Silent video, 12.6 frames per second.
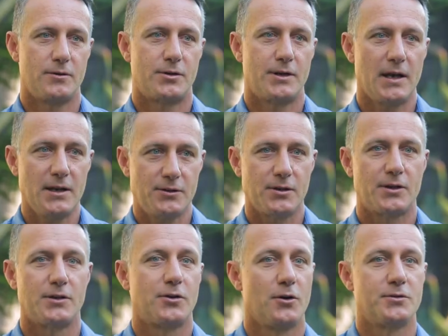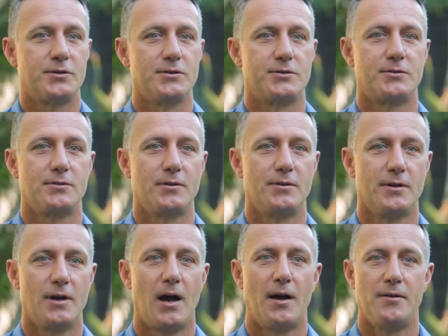To get into ketosis
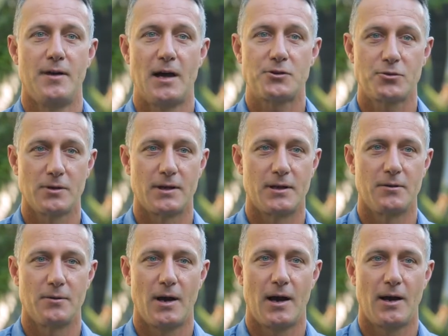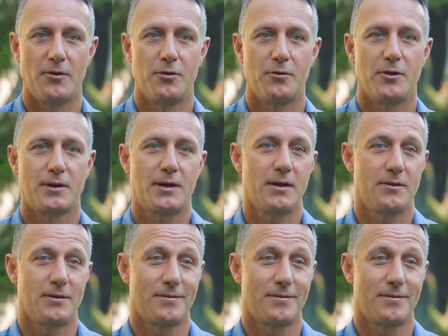uh, naturally, uh, the, the,